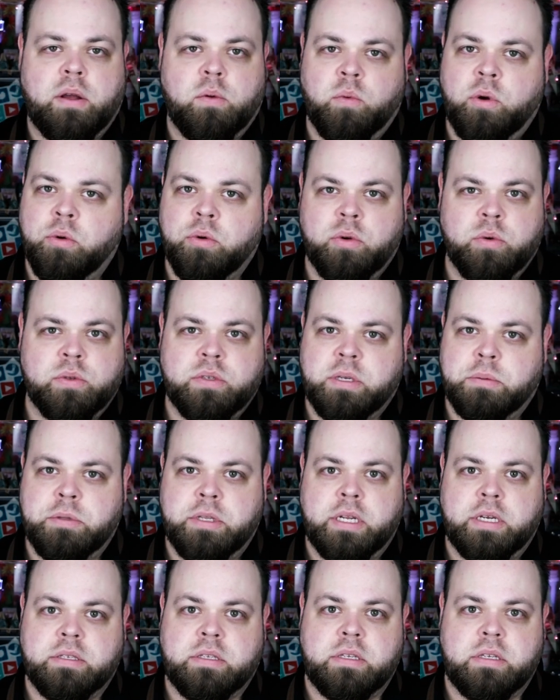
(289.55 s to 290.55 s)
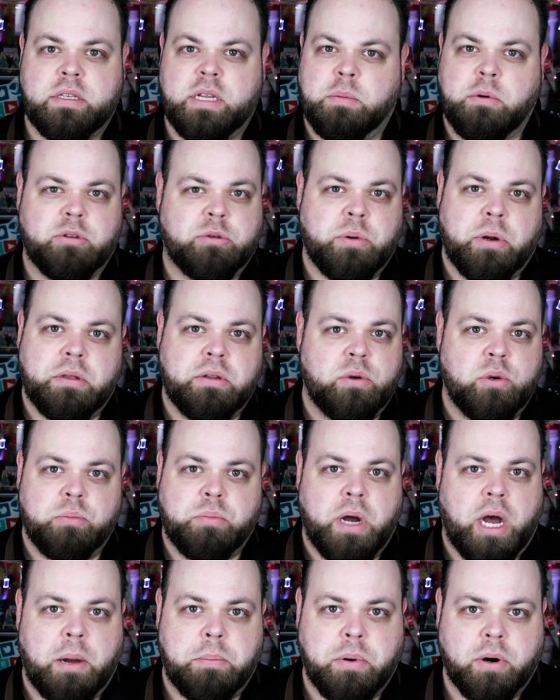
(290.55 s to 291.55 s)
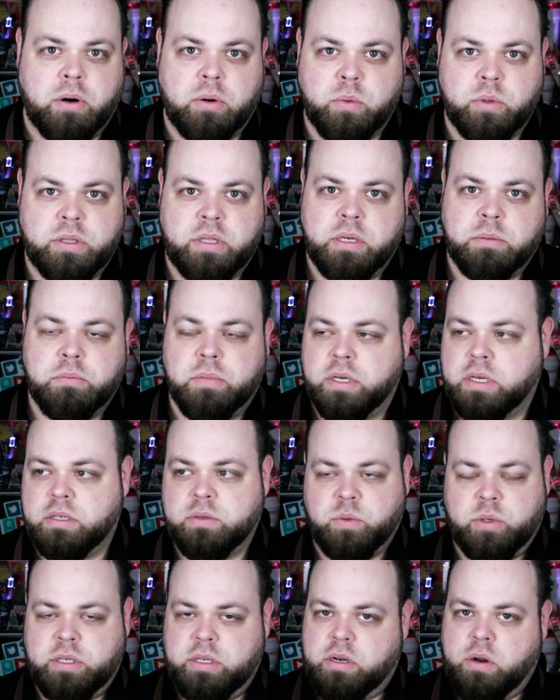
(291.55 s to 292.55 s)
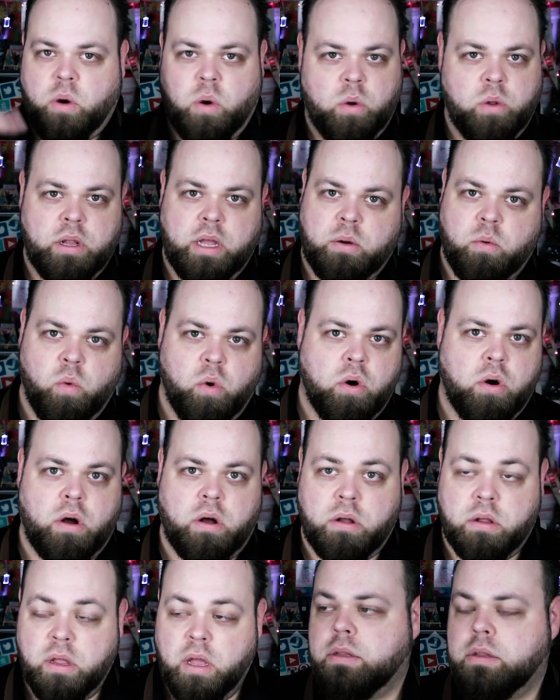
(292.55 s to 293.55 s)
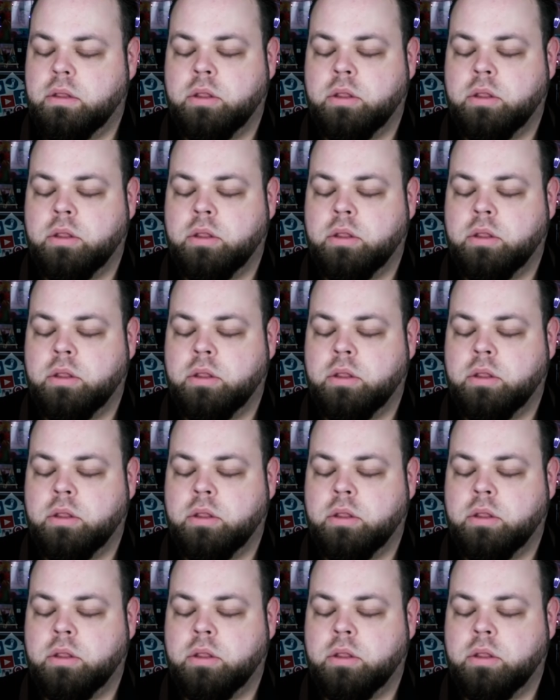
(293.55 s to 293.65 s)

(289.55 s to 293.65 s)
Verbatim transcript: we were doing something else at the time i was probably doing pop art with them because we did a whole like warhol